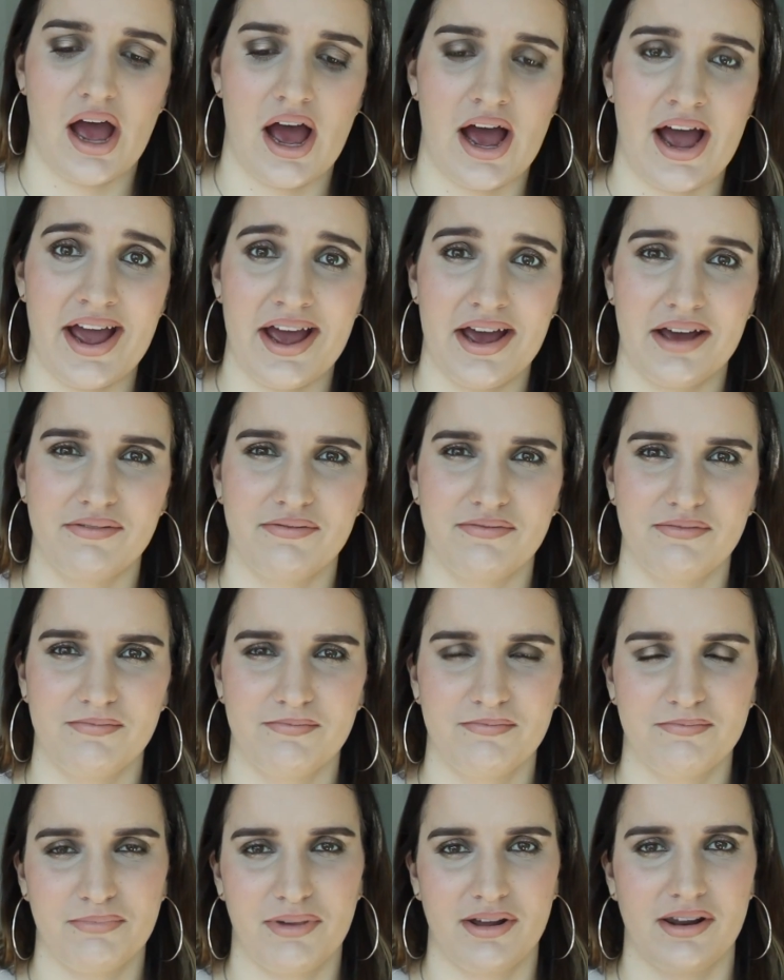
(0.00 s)
I have
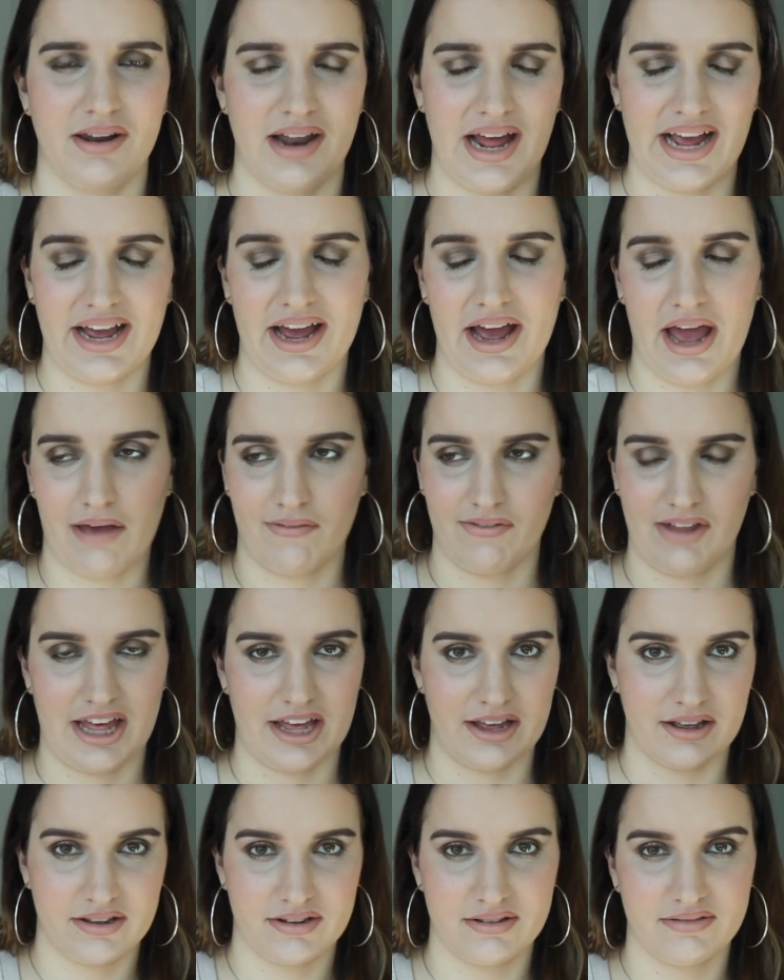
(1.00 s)

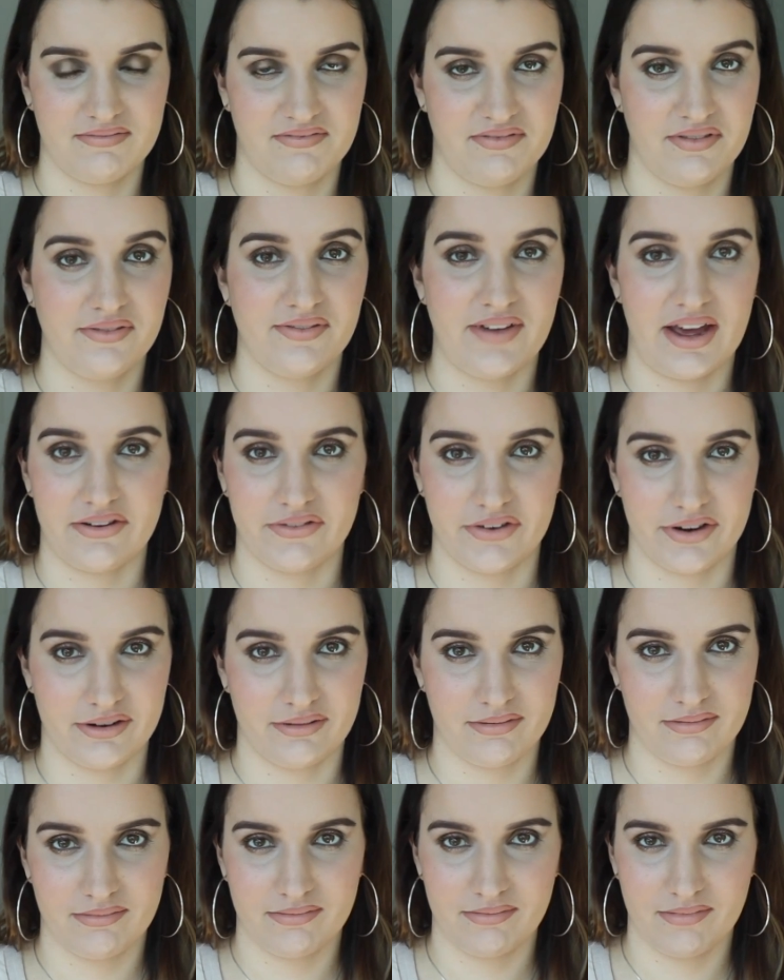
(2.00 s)
like favourite
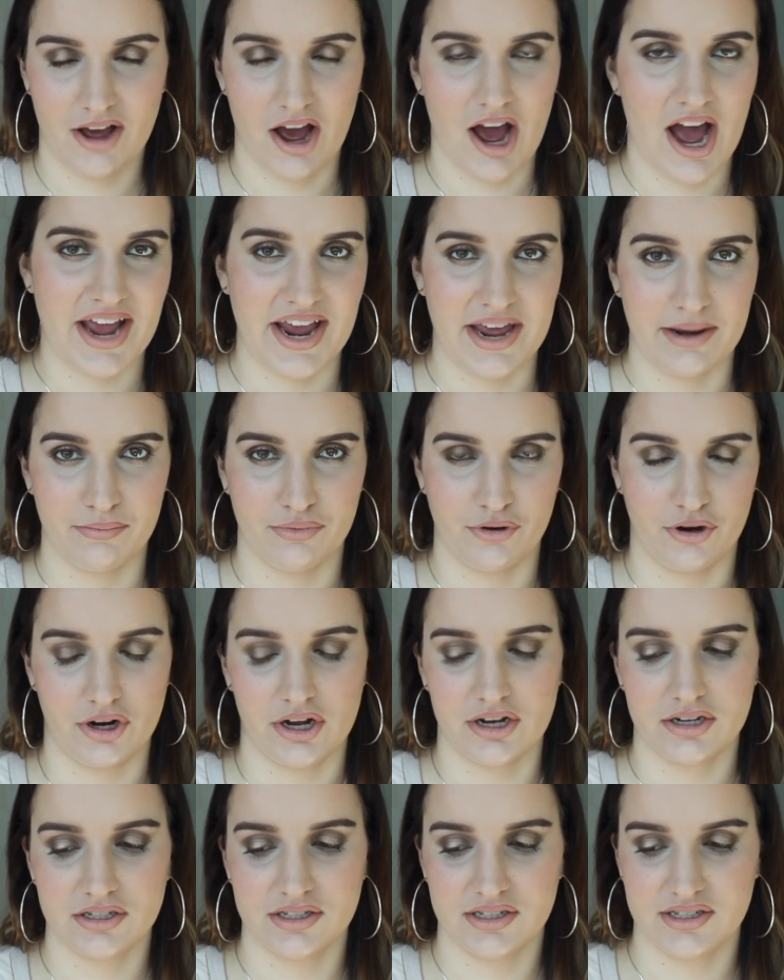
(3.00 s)
high-end
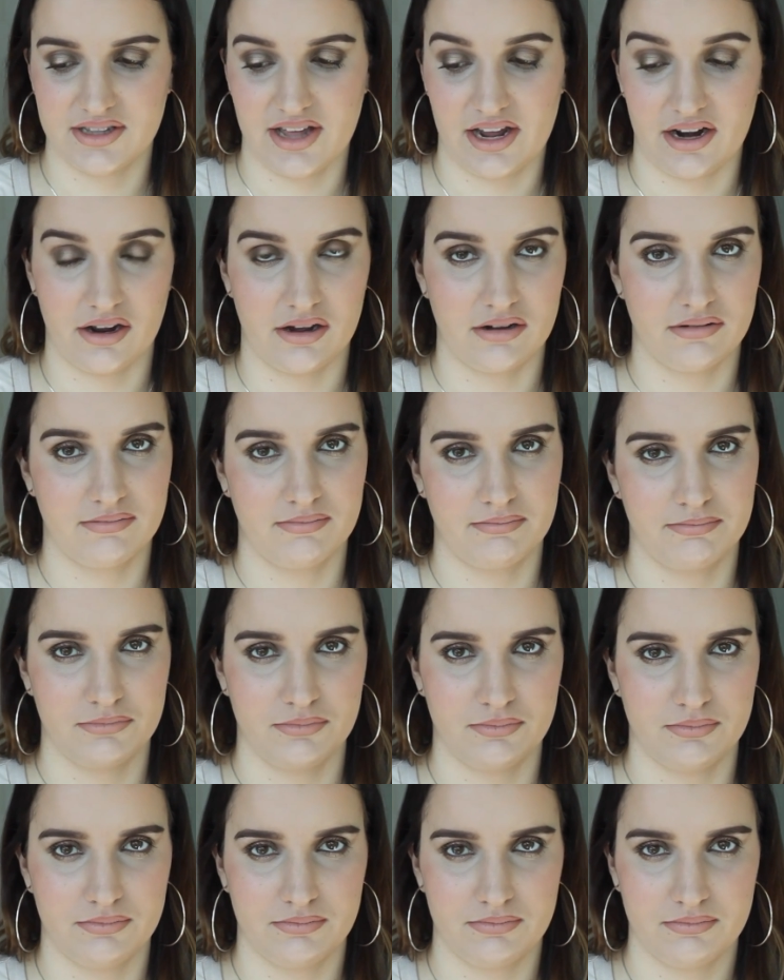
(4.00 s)
products that are
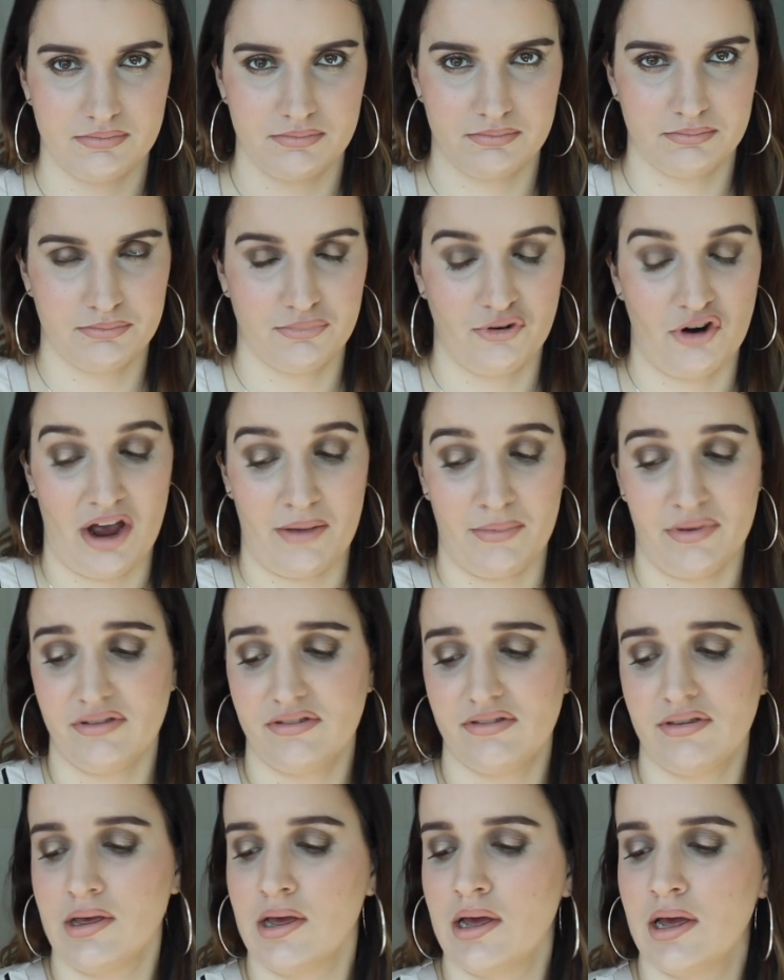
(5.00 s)

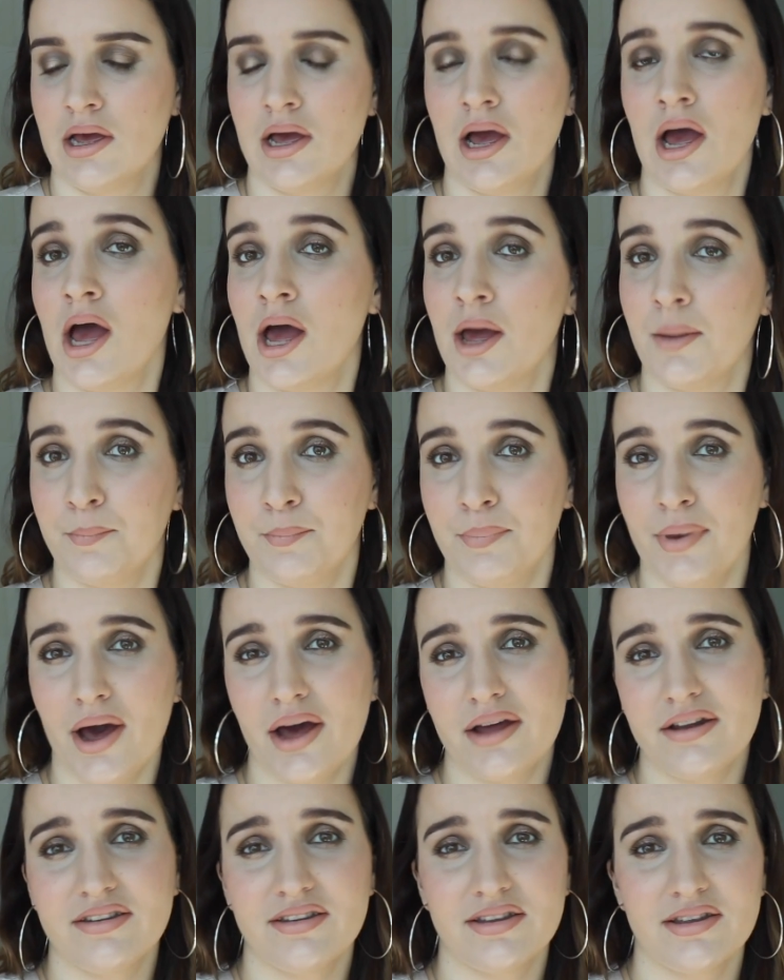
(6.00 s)
primers.
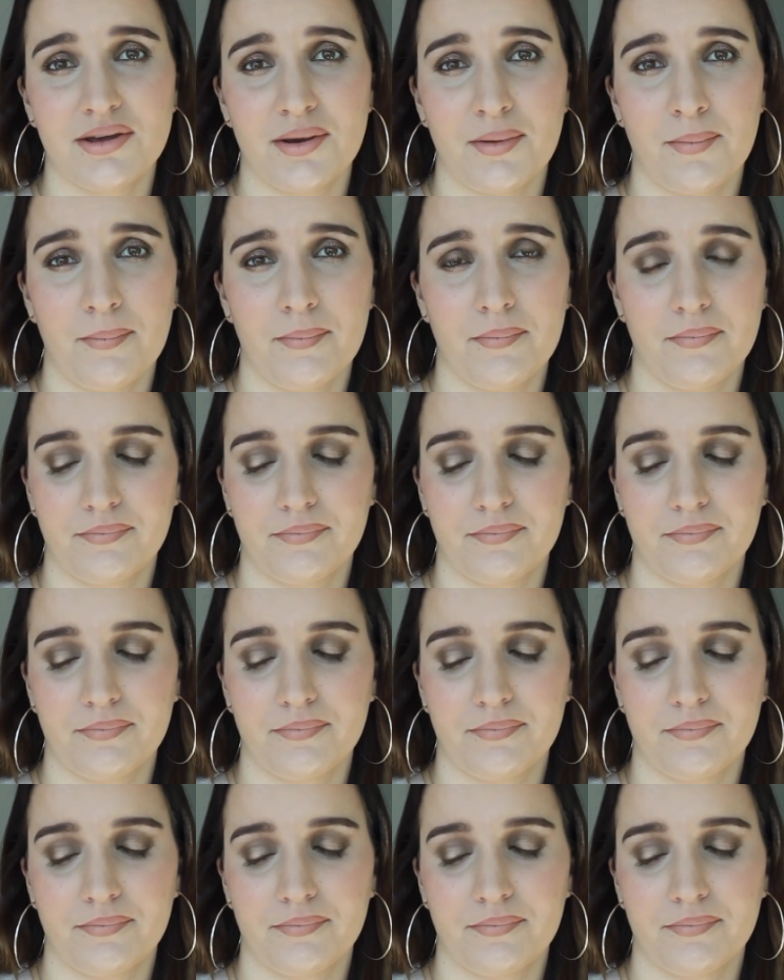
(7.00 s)
But